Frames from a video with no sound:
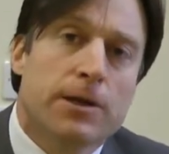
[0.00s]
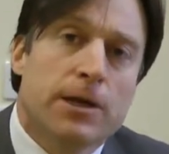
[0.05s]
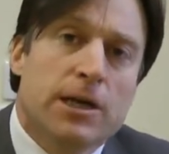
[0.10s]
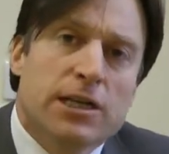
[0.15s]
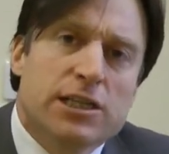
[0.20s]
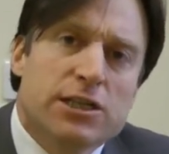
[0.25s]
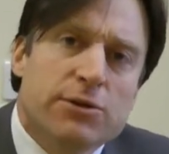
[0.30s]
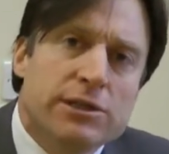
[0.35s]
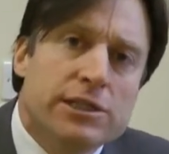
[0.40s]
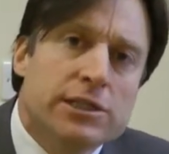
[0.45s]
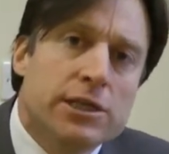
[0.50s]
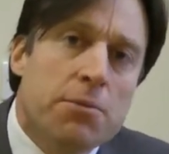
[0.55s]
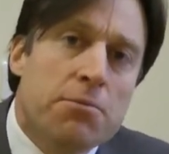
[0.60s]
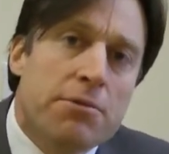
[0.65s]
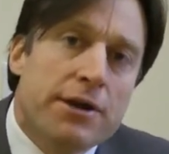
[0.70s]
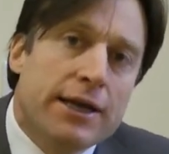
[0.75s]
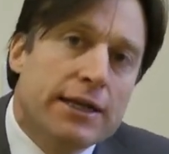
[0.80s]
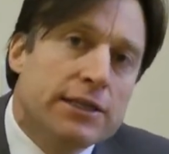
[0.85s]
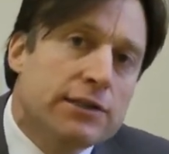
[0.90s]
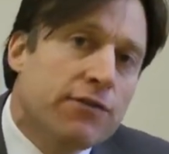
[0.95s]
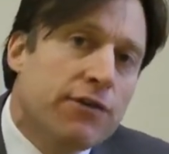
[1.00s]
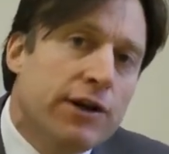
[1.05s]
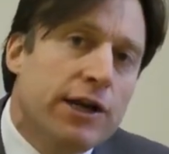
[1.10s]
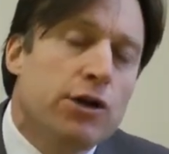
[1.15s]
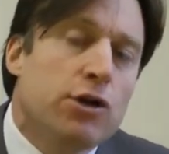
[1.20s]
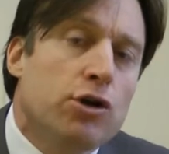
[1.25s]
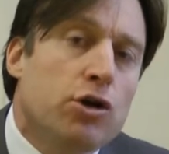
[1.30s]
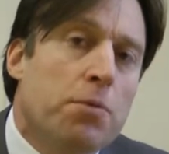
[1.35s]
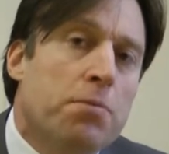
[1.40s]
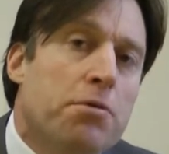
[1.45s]
So in summary, it's a very
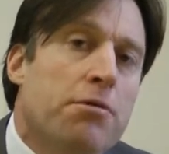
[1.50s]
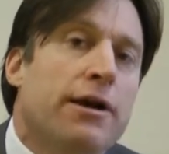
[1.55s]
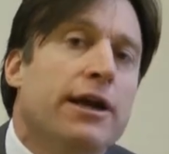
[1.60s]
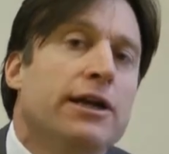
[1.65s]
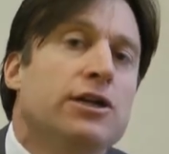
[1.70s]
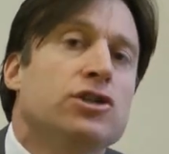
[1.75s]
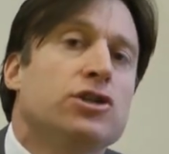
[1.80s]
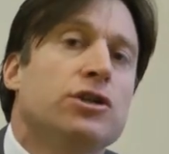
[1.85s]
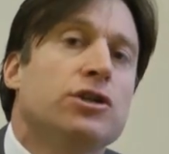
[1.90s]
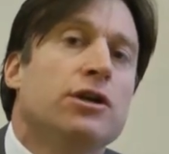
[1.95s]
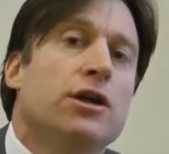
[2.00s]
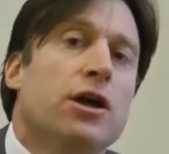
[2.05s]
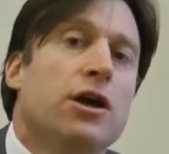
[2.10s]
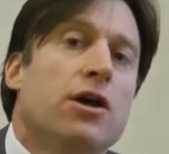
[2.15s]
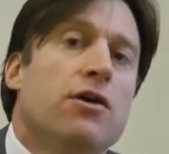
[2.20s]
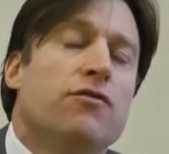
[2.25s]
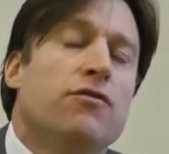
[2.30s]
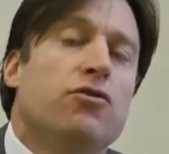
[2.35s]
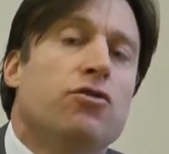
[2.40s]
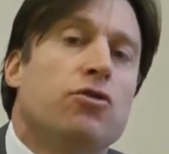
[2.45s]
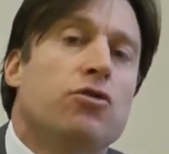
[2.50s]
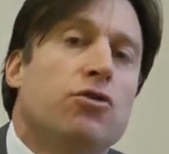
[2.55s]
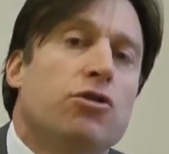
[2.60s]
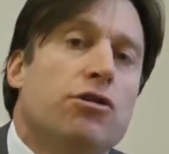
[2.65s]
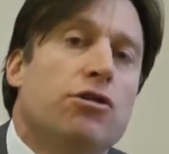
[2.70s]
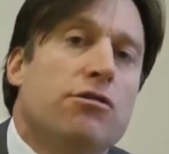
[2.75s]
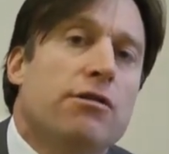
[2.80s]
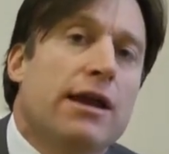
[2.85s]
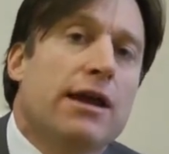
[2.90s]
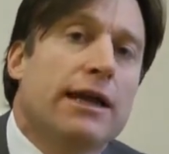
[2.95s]
good operation for
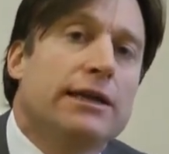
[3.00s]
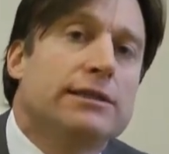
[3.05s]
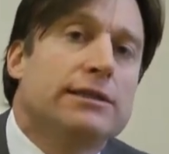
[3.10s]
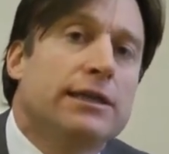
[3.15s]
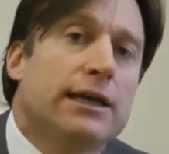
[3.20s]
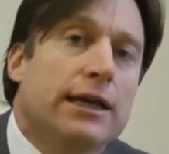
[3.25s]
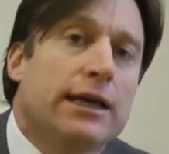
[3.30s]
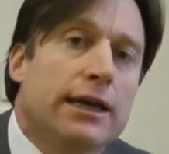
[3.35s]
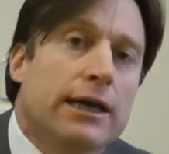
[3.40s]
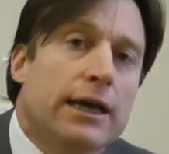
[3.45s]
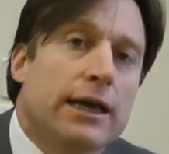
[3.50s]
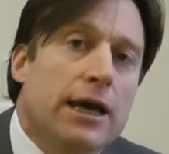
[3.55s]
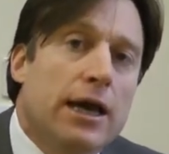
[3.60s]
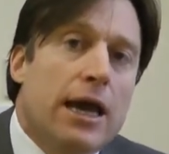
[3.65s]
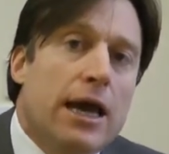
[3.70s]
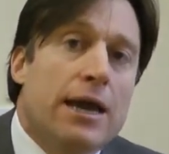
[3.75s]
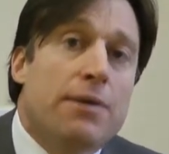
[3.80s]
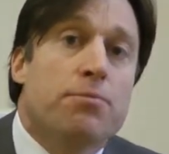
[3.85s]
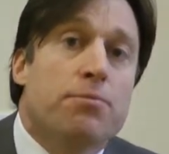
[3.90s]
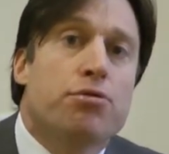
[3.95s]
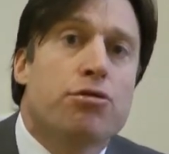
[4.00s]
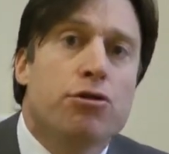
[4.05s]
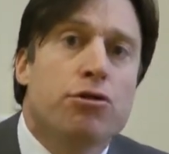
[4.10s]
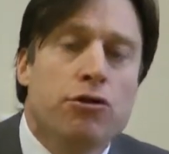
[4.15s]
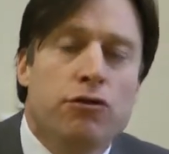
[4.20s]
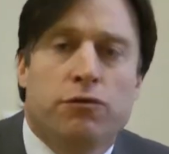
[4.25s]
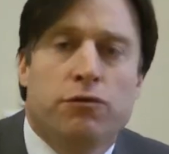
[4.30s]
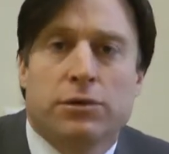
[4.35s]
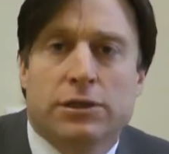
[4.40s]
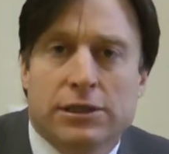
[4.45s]
creating
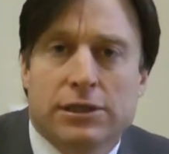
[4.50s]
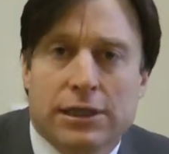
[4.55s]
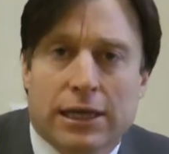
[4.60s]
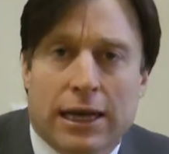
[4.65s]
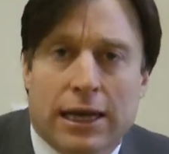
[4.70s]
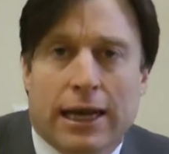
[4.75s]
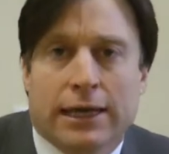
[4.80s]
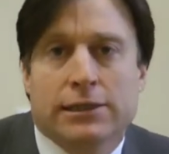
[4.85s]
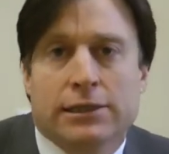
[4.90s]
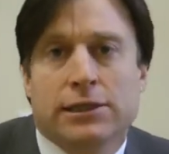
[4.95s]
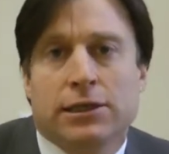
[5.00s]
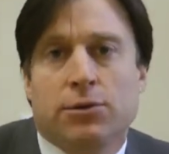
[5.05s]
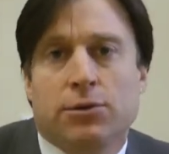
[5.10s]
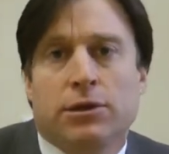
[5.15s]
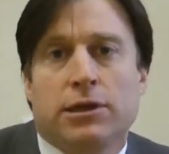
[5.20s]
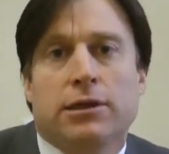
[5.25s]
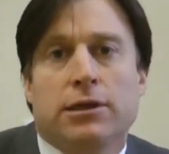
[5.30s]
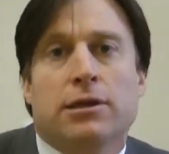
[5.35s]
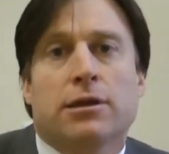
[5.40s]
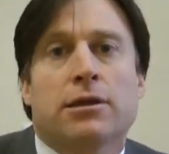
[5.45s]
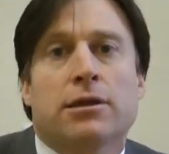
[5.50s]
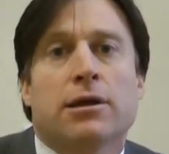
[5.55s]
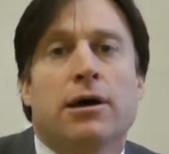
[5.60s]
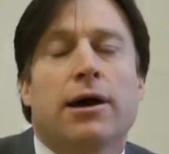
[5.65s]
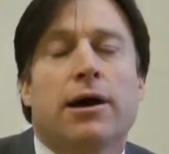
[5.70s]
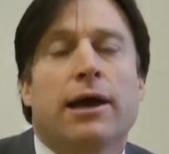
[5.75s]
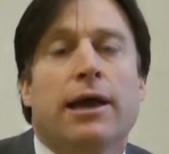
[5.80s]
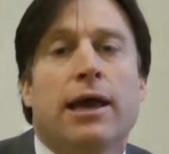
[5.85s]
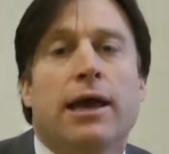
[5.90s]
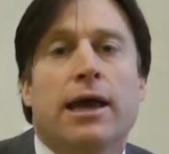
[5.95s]
improvements to laxity within the
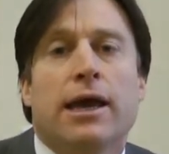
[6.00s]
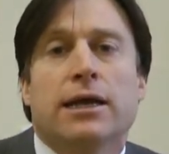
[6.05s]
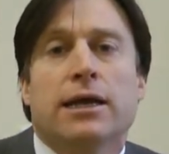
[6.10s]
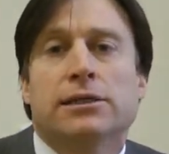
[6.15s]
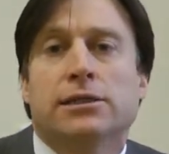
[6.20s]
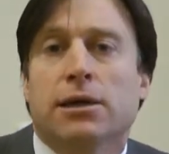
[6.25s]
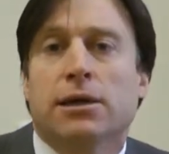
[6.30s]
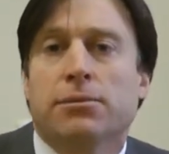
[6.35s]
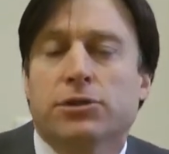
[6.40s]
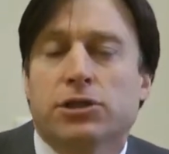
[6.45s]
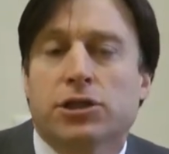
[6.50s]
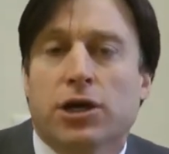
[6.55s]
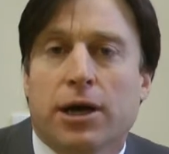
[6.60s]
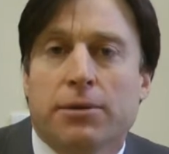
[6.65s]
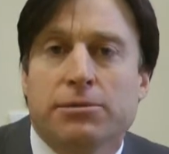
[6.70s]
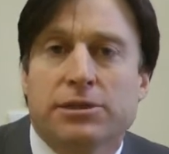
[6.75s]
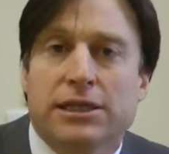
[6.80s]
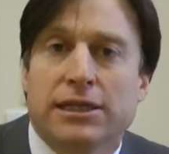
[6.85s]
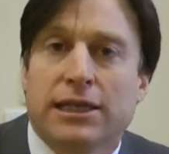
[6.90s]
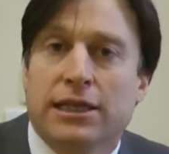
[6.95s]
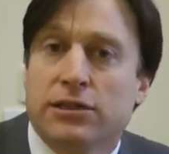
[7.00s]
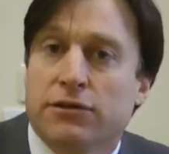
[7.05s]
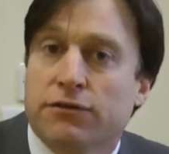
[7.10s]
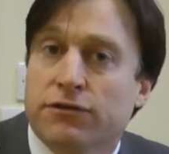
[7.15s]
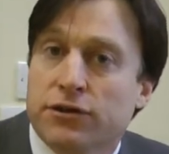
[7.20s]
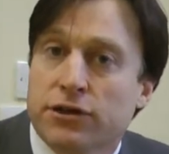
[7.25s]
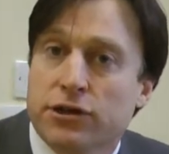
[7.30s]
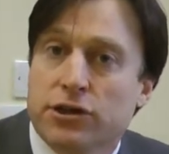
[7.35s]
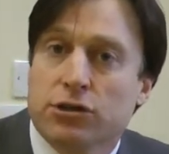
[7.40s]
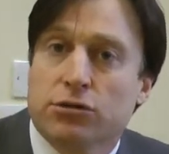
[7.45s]
thigh. Sometimes it needs a
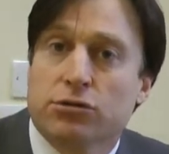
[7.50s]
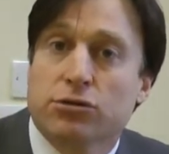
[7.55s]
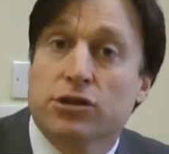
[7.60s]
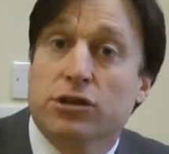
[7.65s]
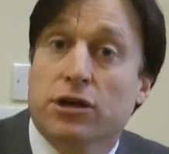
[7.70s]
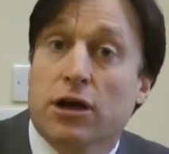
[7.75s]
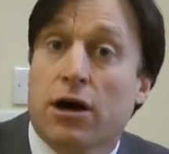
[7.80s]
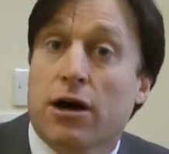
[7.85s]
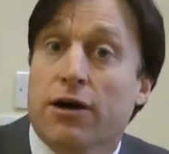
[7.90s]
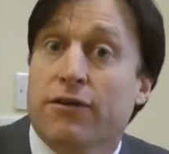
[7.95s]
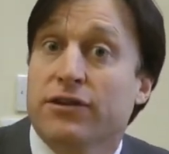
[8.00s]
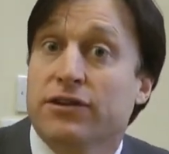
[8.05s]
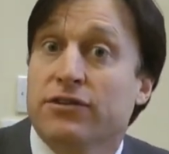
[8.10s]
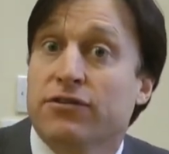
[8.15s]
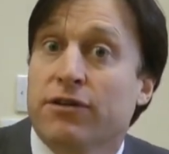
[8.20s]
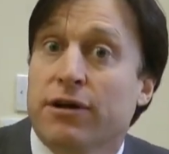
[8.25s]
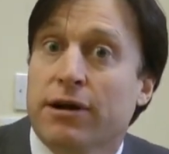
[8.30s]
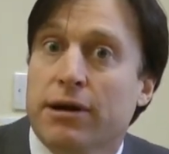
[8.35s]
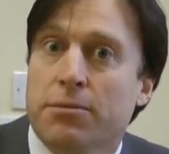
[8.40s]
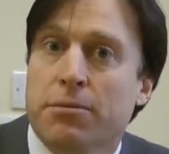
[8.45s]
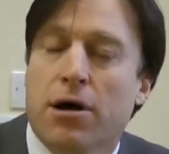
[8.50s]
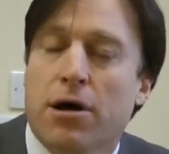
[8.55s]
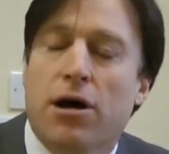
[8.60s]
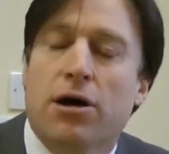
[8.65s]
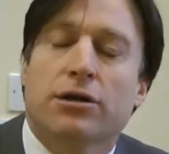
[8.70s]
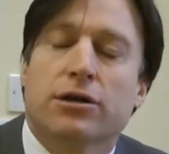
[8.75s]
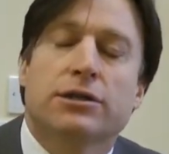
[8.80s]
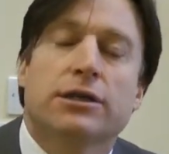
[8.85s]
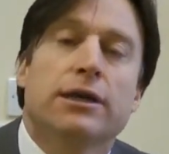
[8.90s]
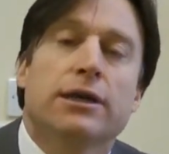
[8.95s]
vertical scar if it's very
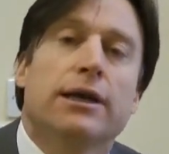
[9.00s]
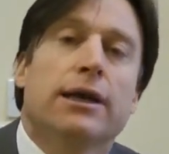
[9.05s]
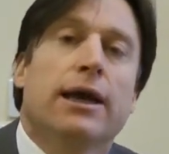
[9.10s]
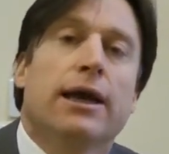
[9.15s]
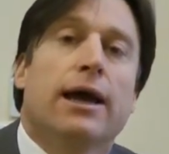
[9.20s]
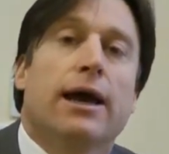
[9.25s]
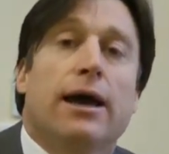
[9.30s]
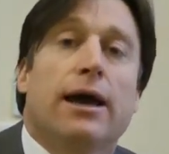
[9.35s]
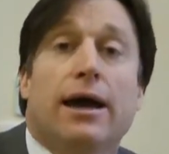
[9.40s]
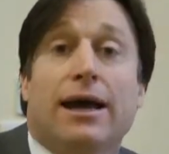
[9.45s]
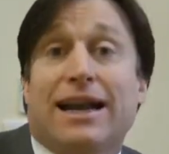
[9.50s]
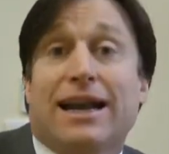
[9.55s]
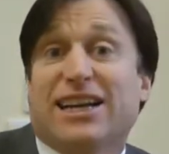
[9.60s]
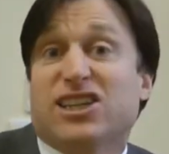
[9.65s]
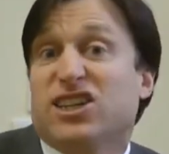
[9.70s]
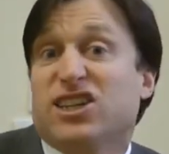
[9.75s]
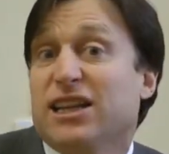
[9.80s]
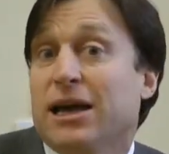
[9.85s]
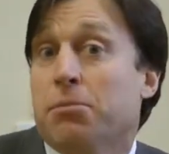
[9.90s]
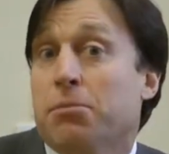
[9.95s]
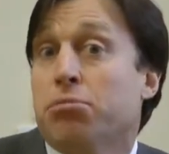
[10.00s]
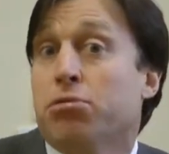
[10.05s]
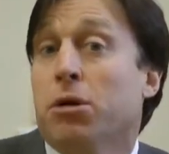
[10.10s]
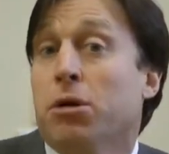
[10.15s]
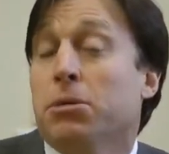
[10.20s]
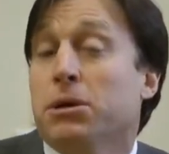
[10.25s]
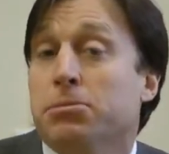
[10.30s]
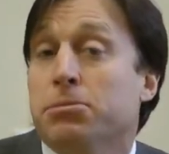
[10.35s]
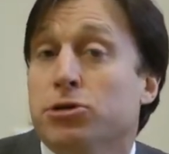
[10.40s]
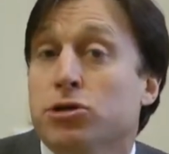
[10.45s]
marked, and actually that
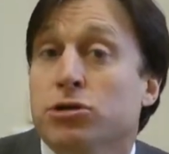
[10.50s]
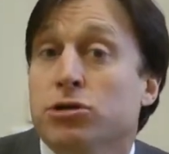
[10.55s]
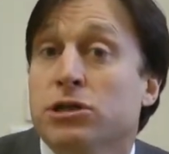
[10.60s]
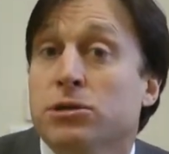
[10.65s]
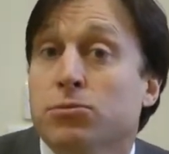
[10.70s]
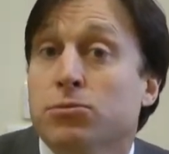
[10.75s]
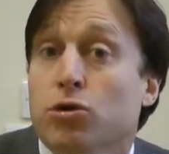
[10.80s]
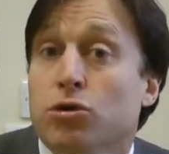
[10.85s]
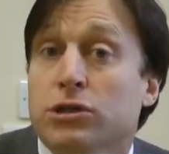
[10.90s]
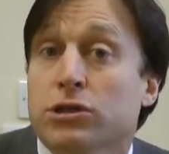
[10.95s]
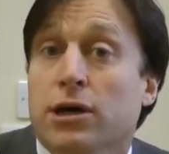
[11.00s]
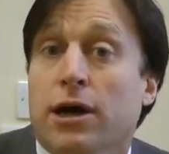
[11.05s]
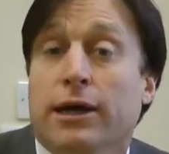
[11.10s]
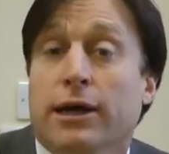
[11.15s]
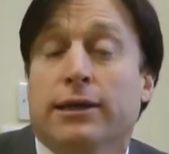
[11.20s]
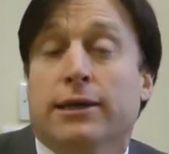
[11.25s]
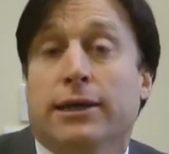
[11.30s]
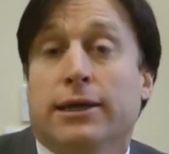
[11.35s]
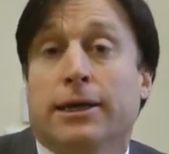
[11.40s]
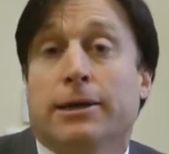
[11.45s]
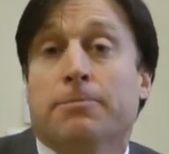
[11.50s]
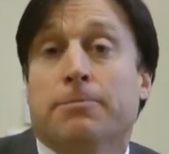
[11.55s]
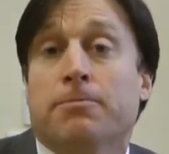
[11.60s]
probably produces more tightening.